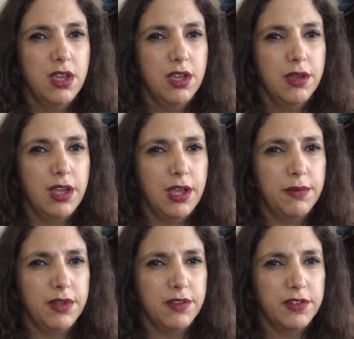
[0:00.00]

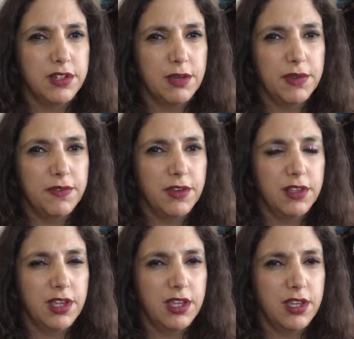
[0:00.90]
Happen every time I
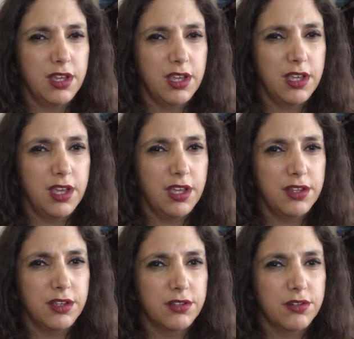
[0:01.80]
felt like I had
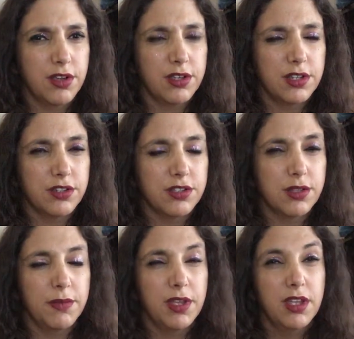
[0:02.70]
a strong connection
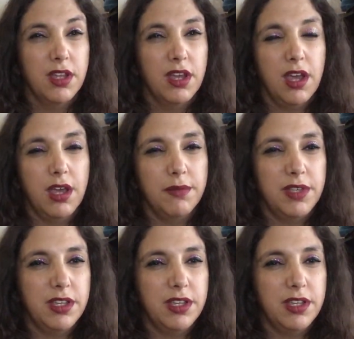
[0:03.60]
to them.